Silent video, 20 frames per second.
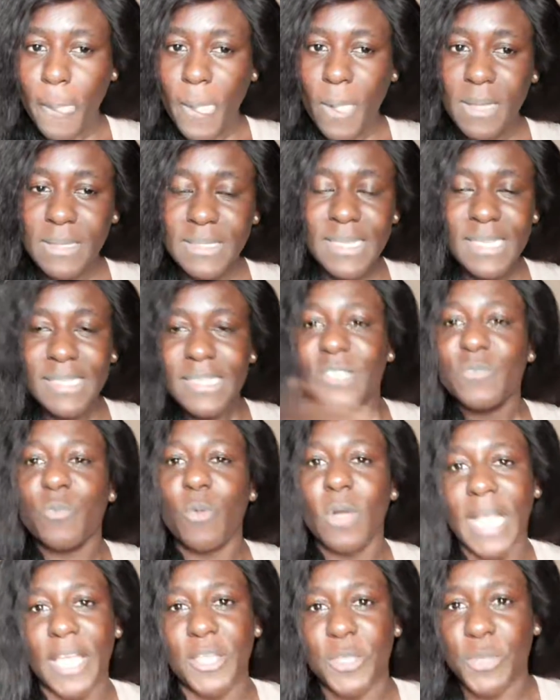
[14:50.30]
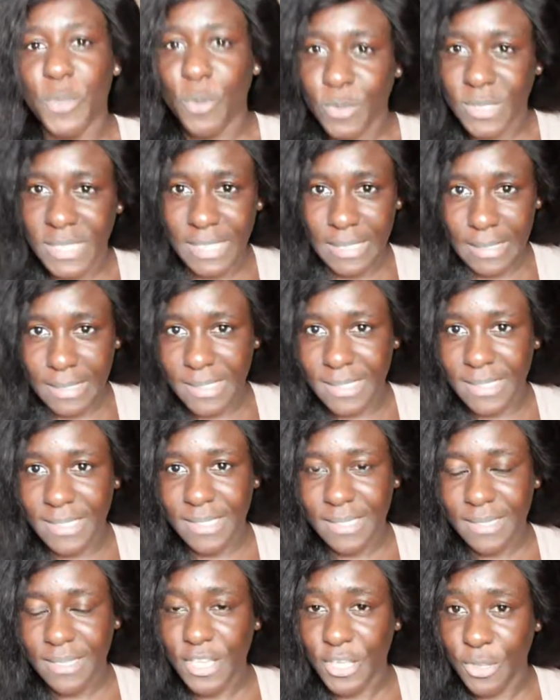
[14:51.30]
this is what I noticed,
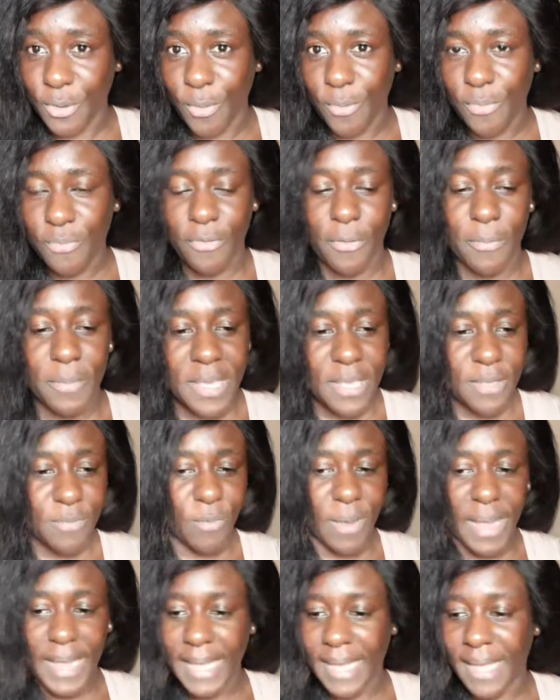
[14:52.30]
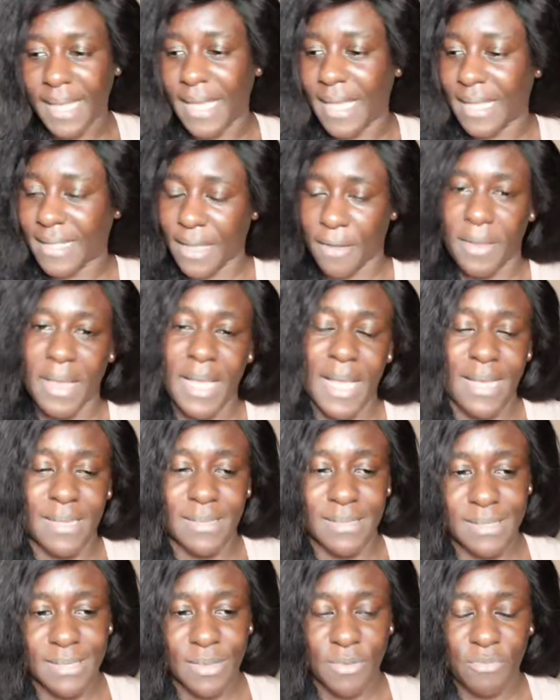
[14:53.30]
you know, from Kiddwaya and
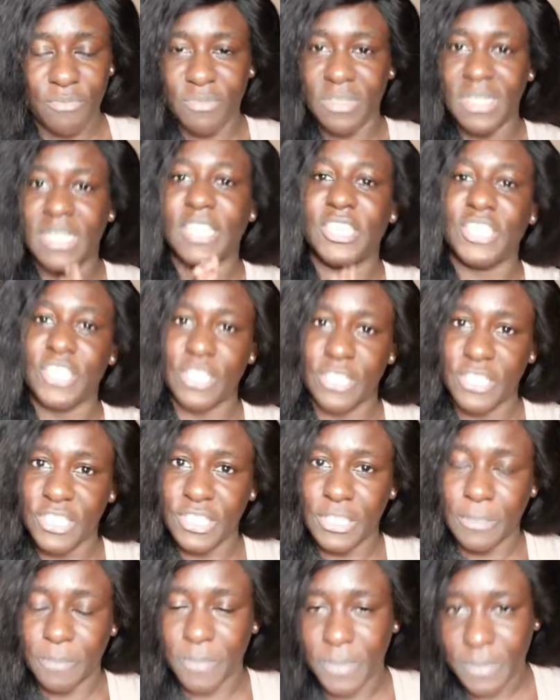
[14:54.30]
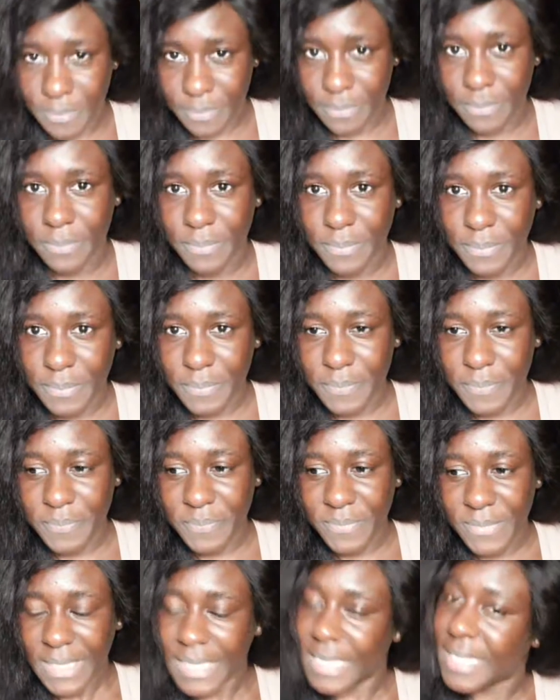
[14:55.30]
Erica's relationship.
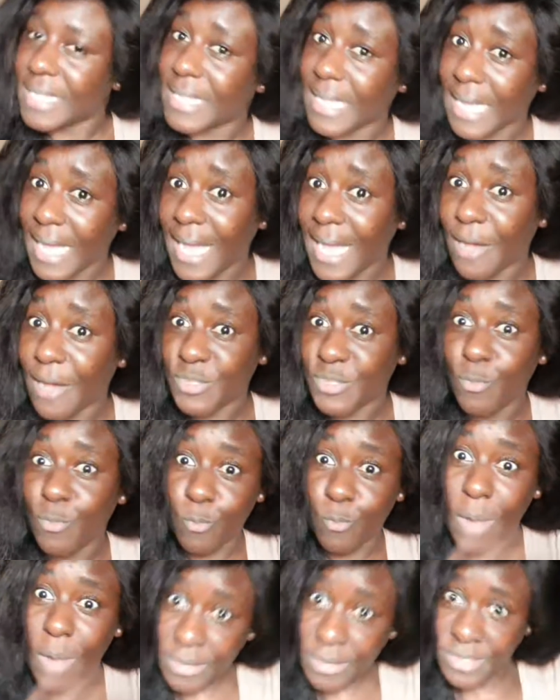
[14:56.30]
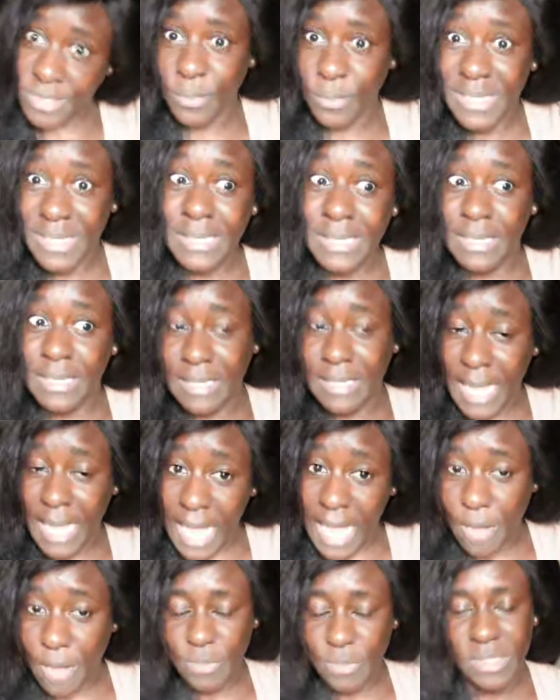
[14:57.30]
in the house whilst they were still in the
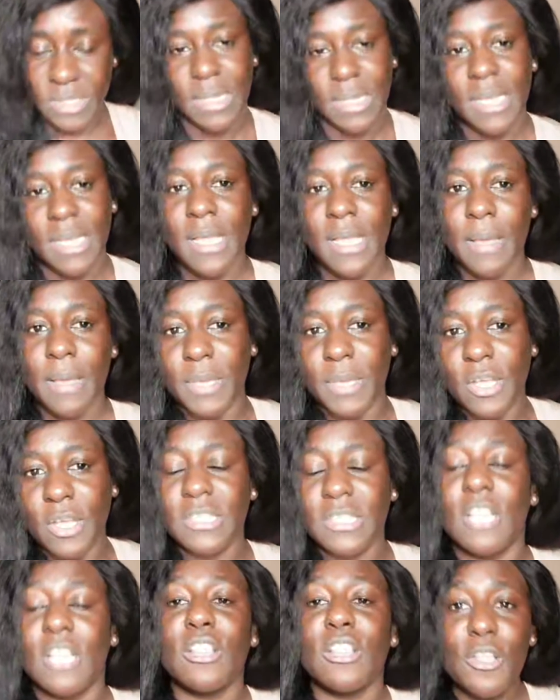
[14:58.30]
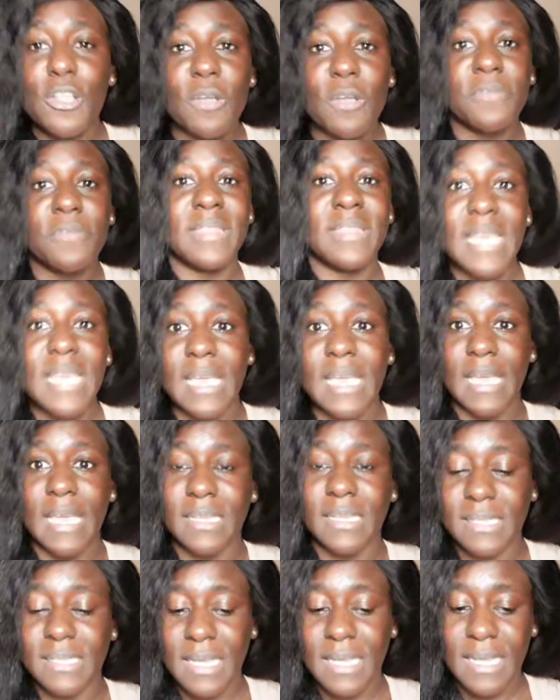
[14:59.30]
house. Because a lot of
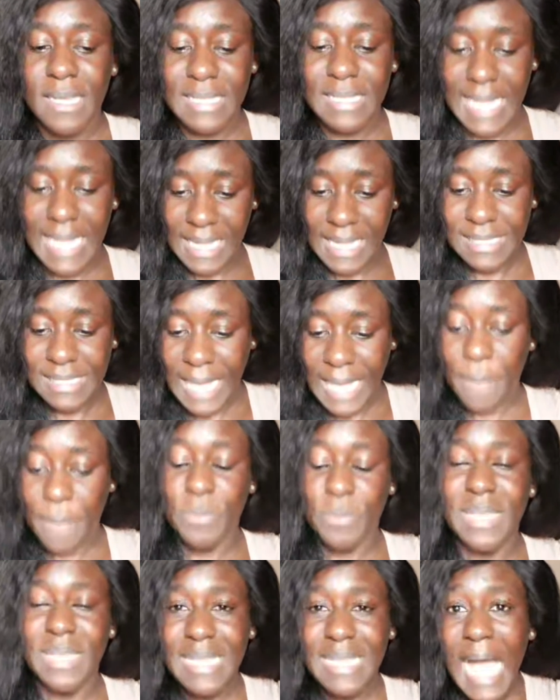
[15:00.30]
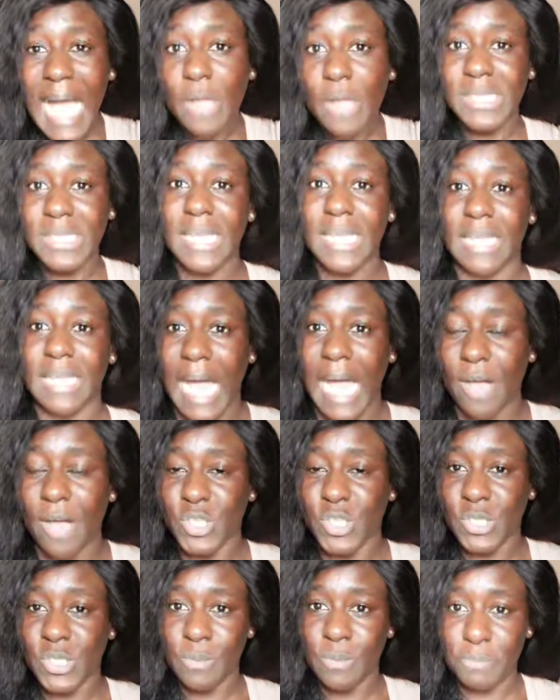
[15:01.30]
things that is happening outside the
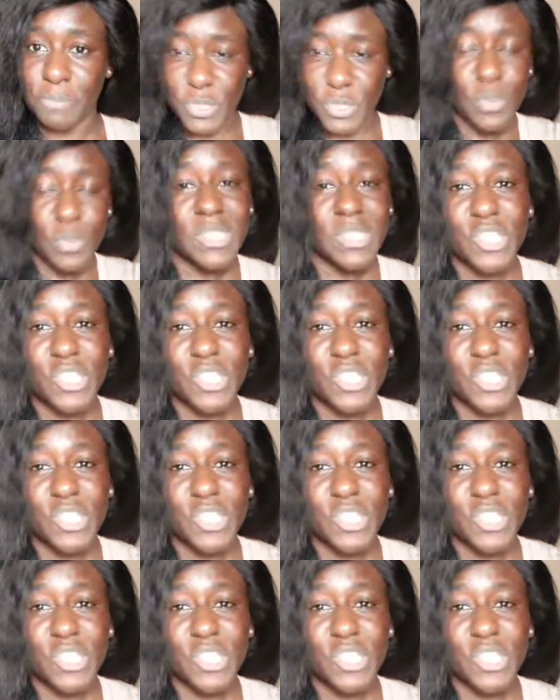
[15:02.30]
house between these